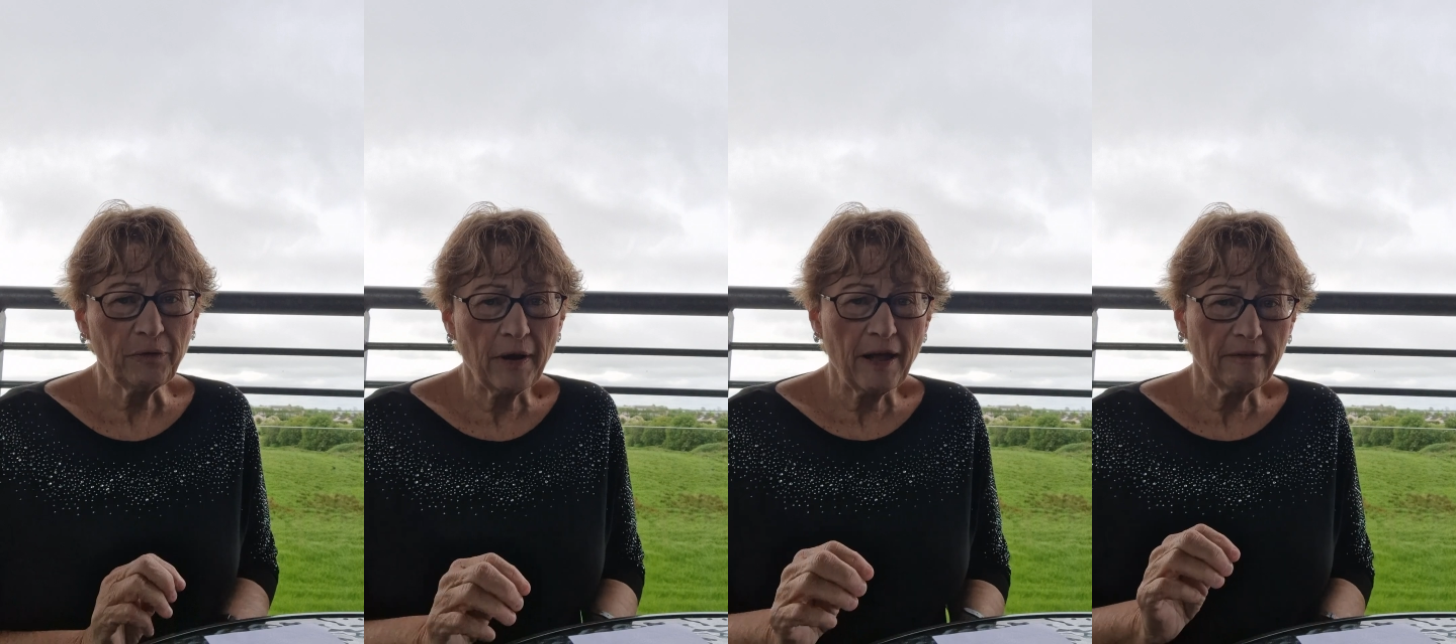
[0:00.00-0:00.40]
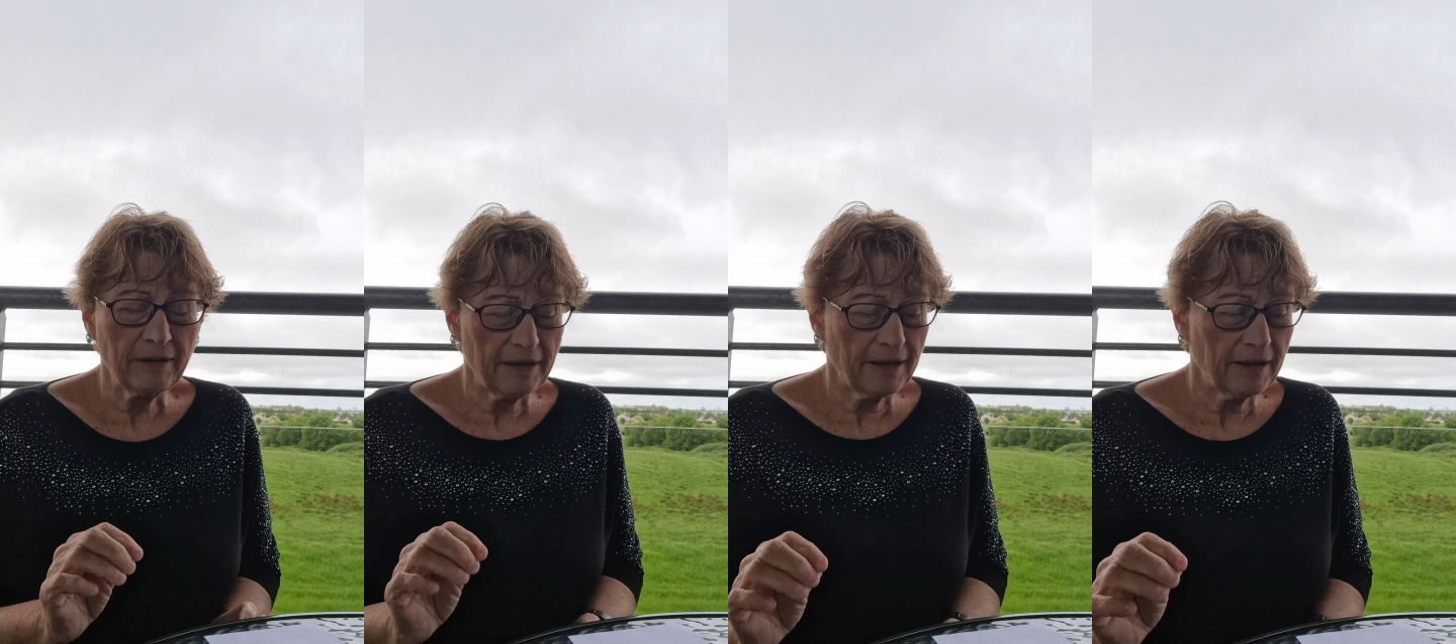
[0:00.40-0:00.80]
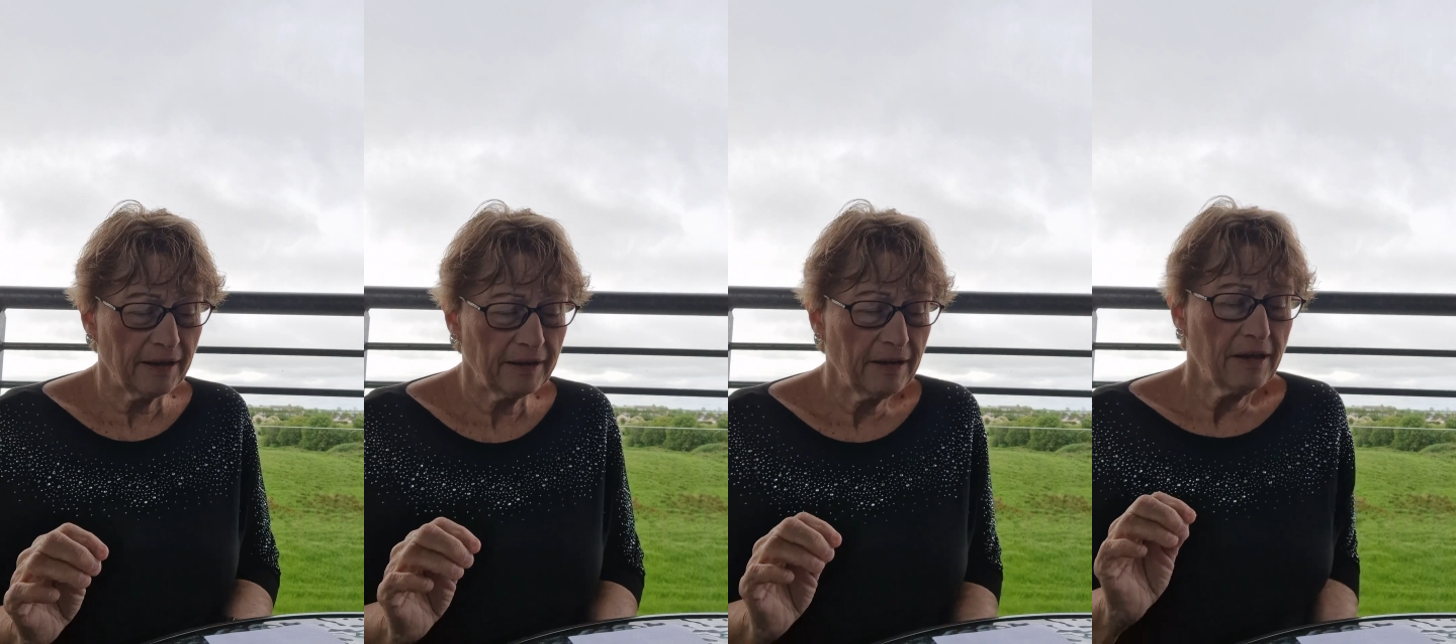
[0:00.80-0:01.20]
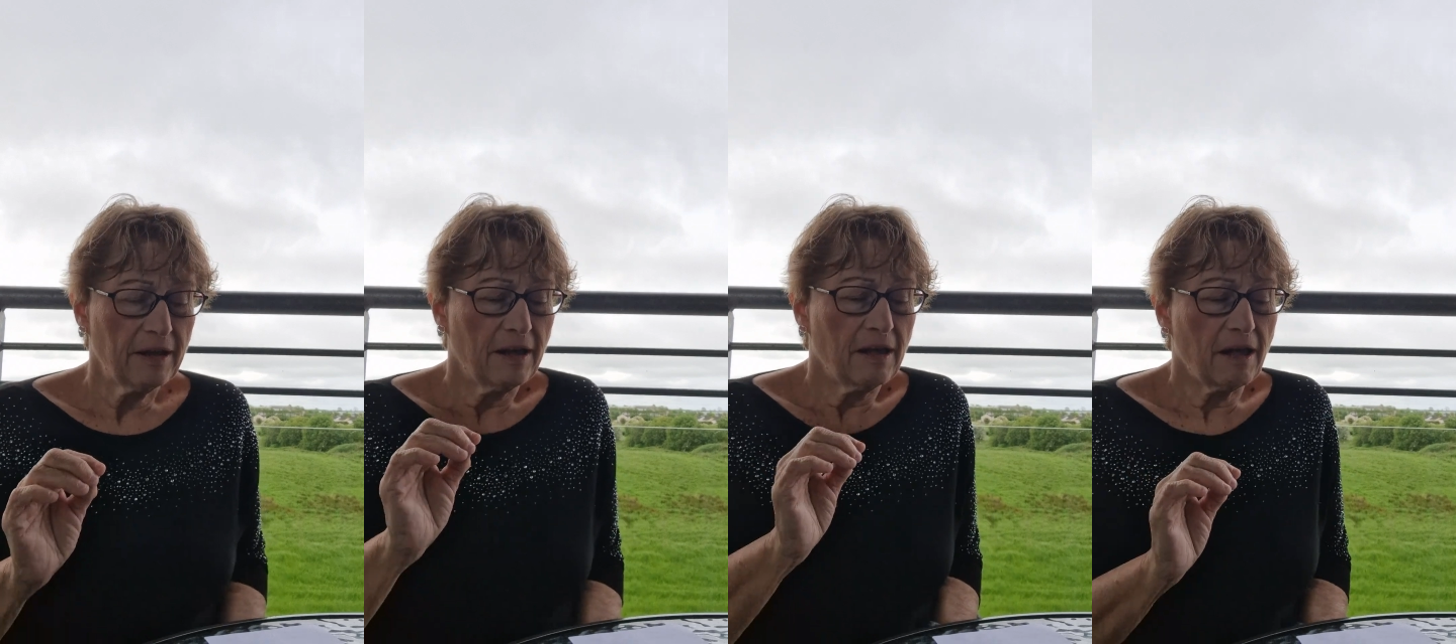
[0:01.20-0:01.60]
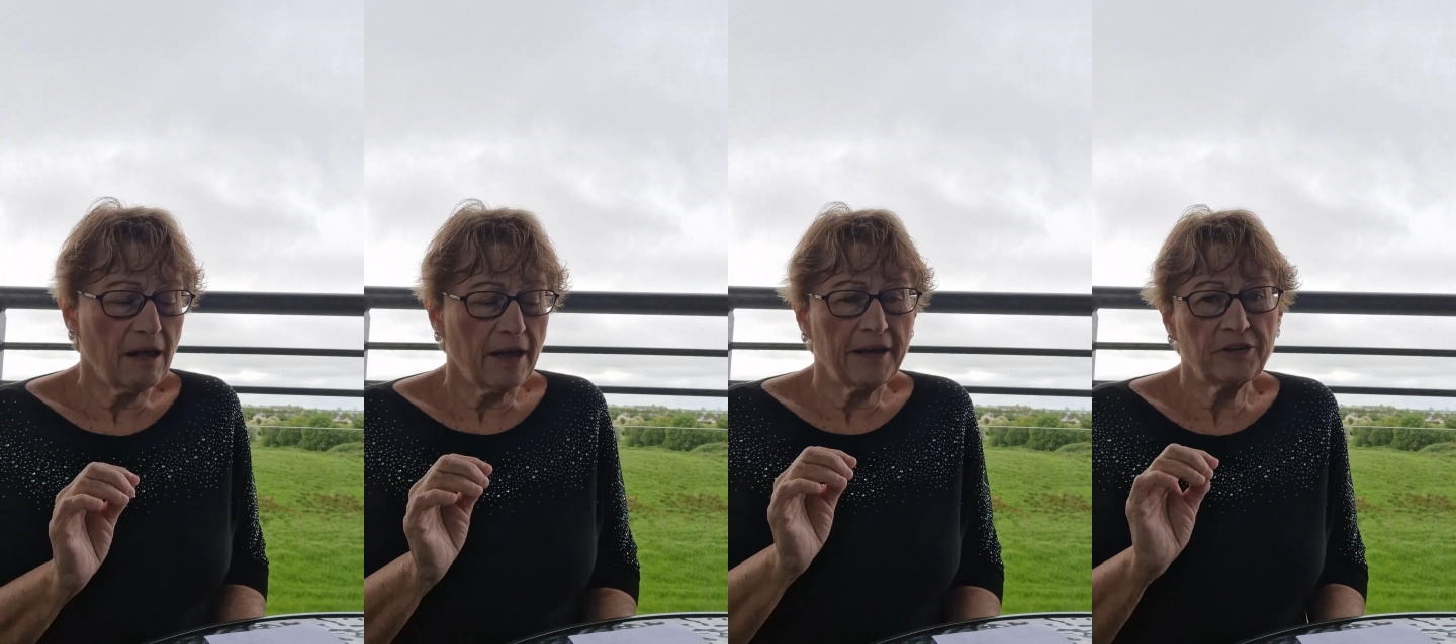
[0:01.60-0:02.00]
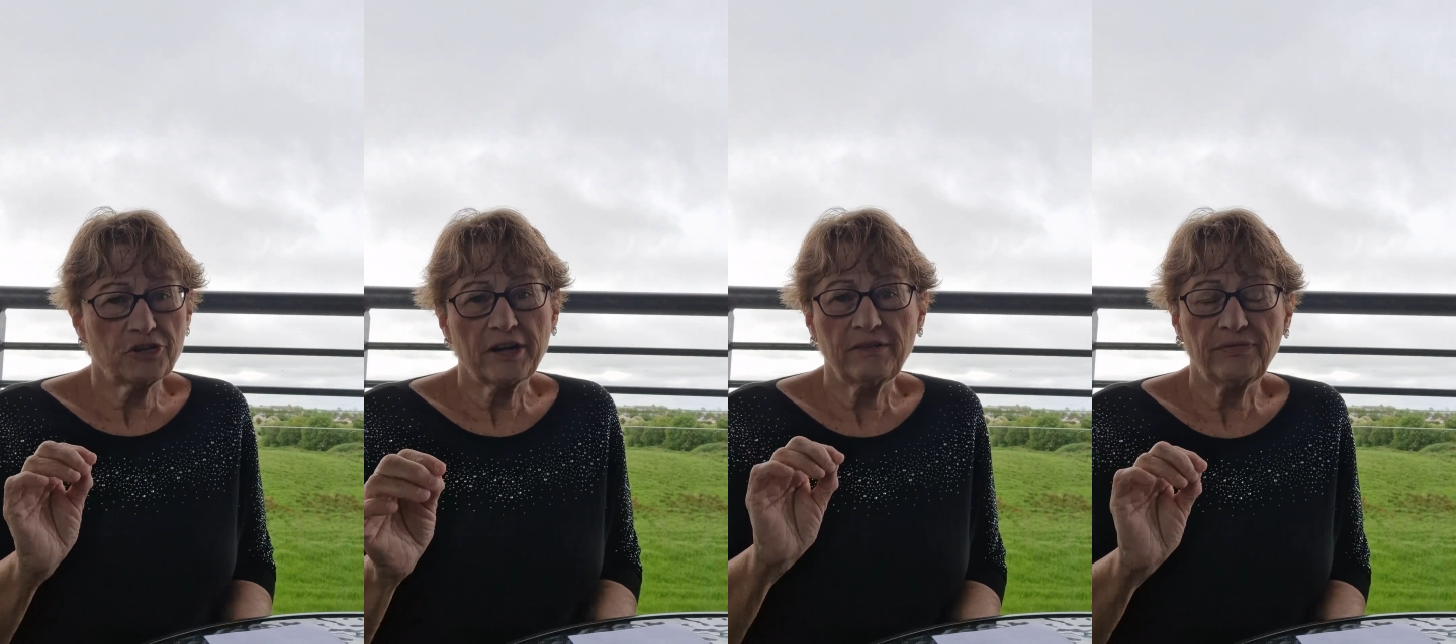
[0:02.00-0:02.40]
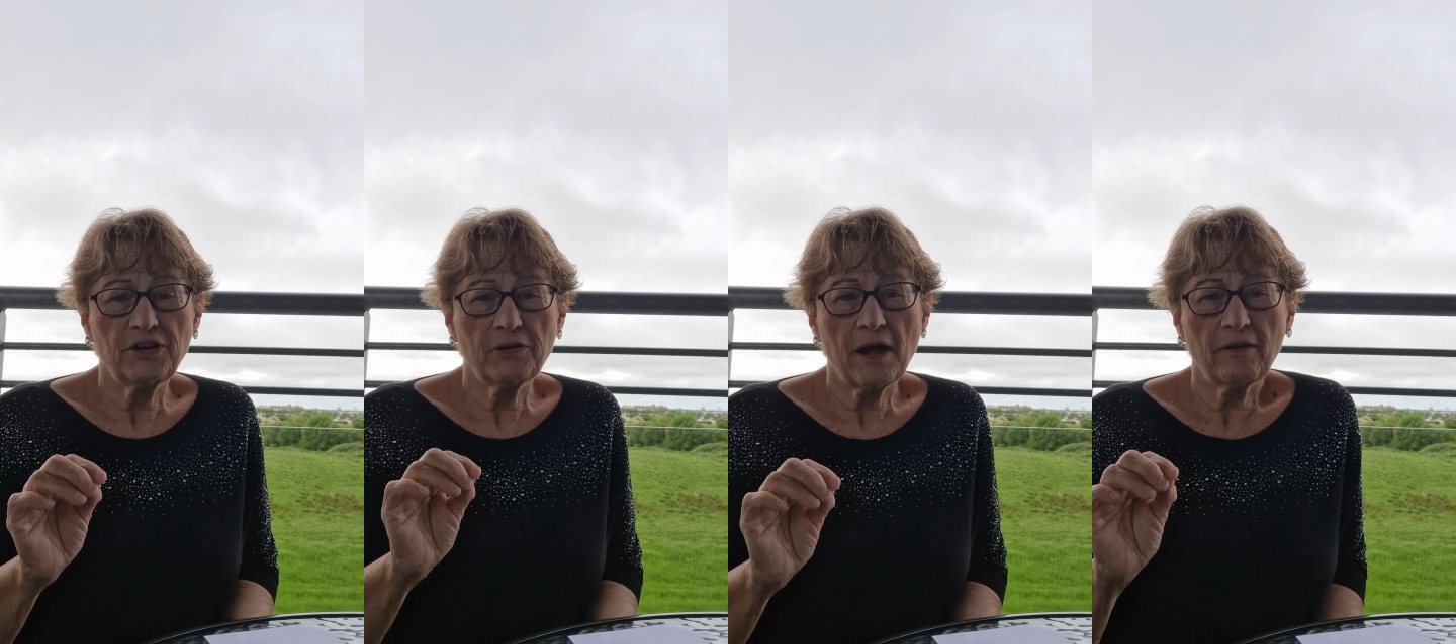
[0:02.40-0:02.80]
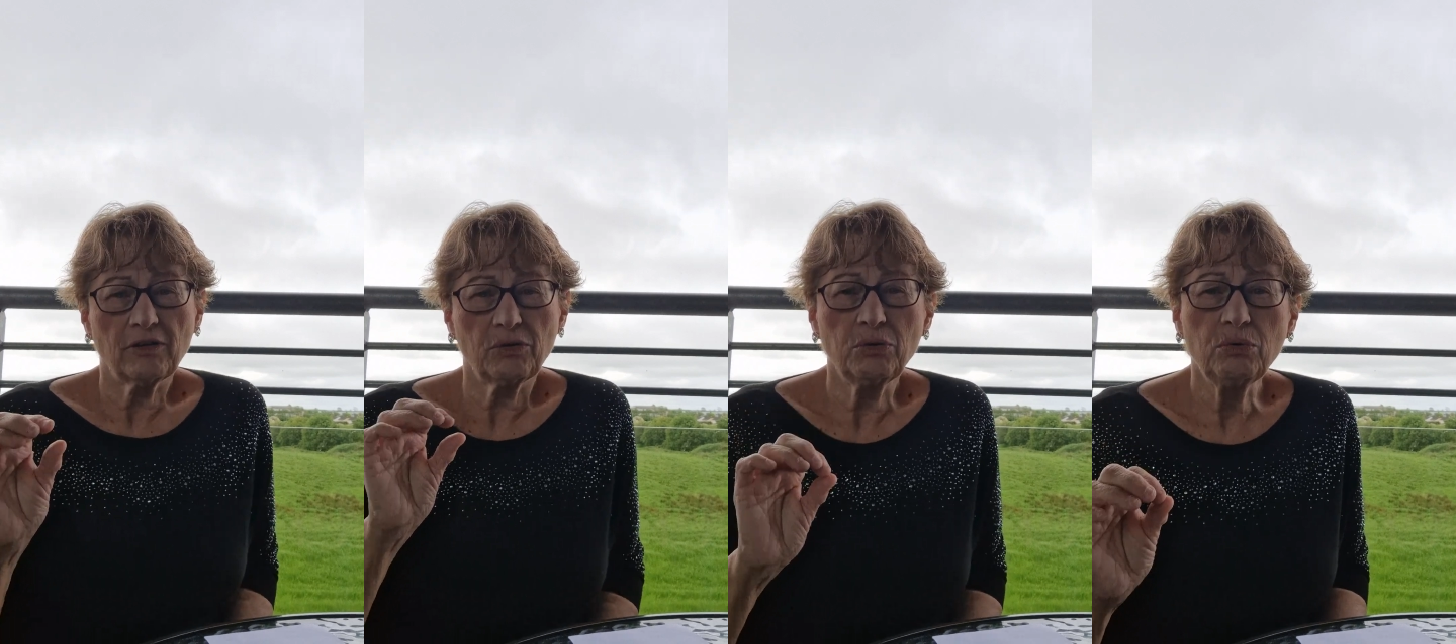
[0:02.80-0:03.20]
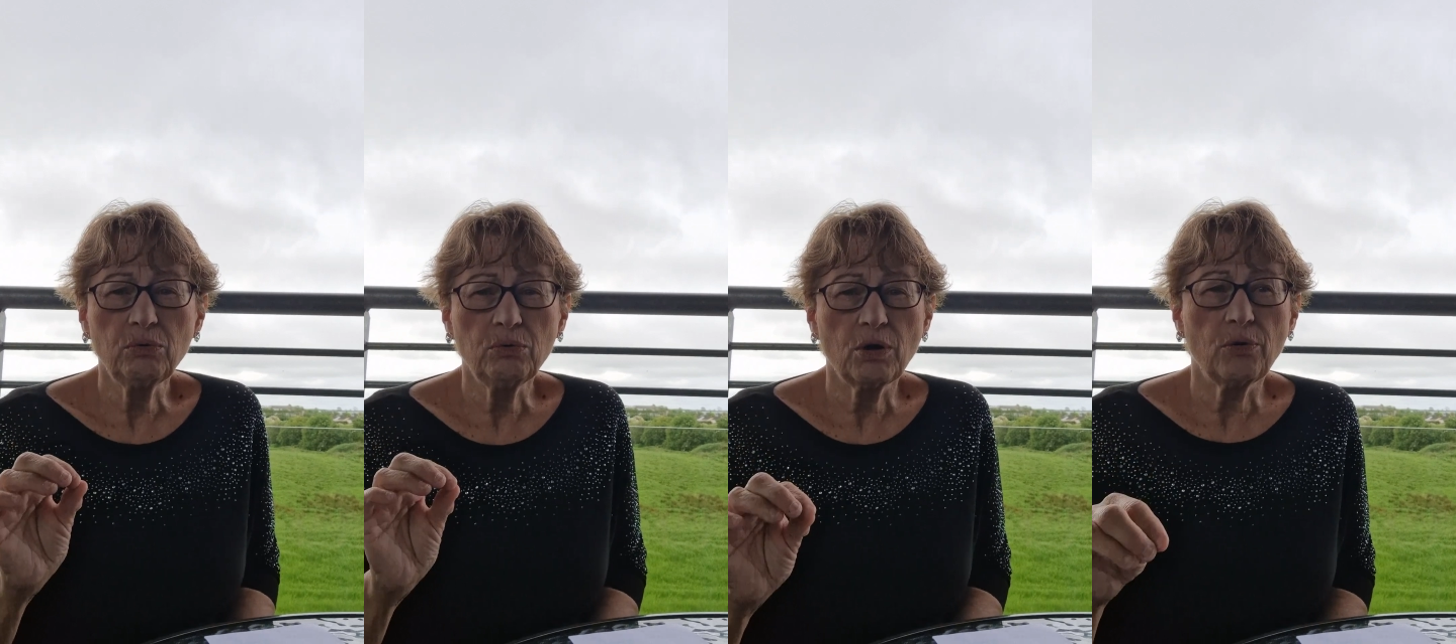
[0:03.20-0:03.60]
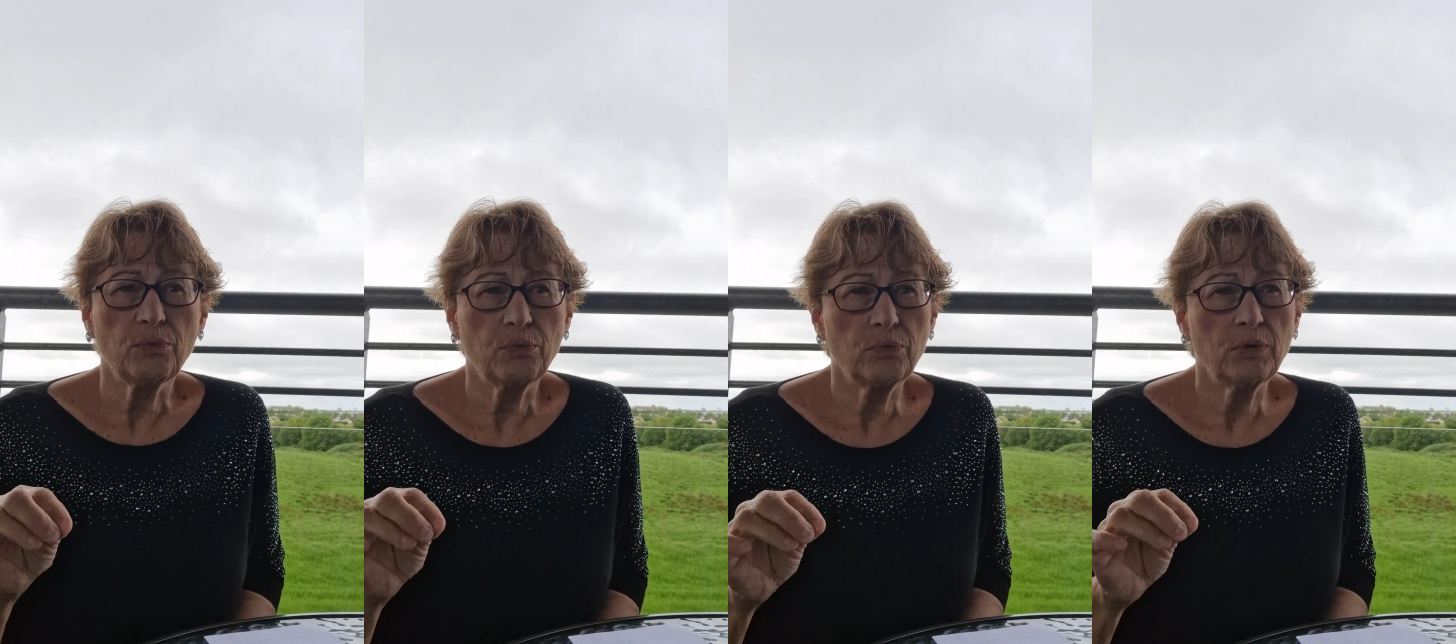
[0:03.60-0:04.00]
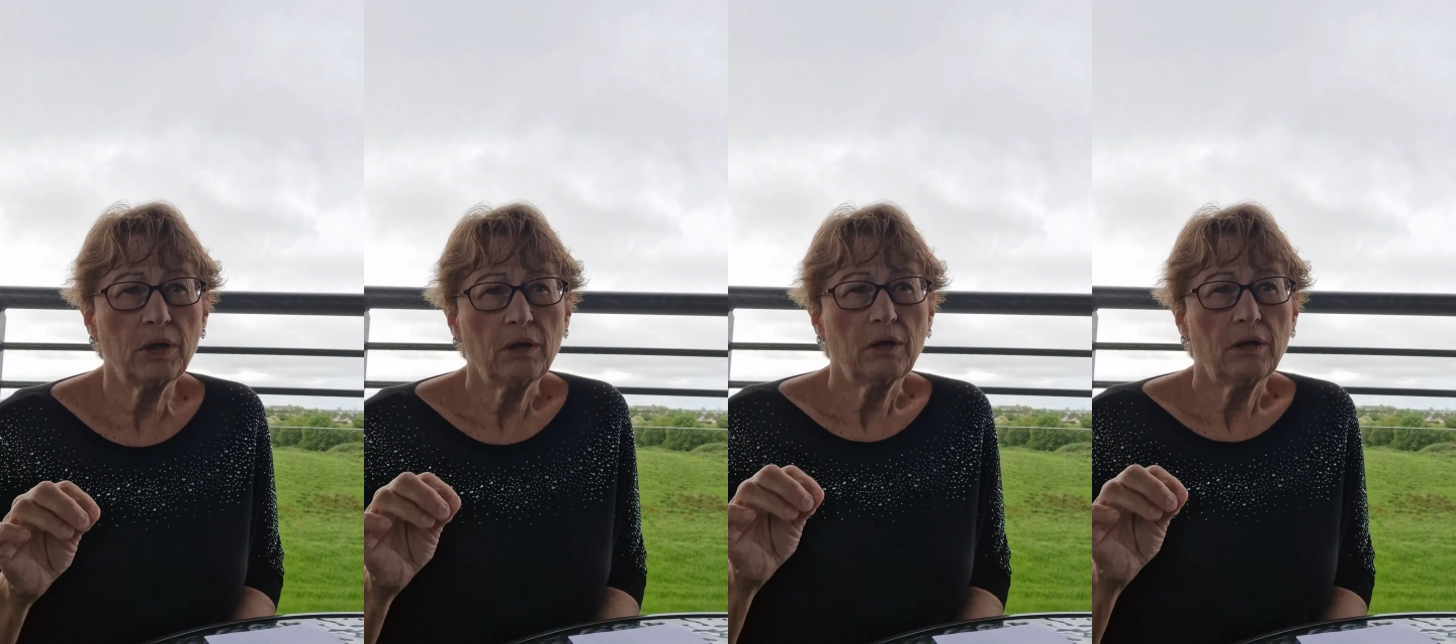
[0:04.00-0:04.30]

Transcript: around and I tried to figure out who owned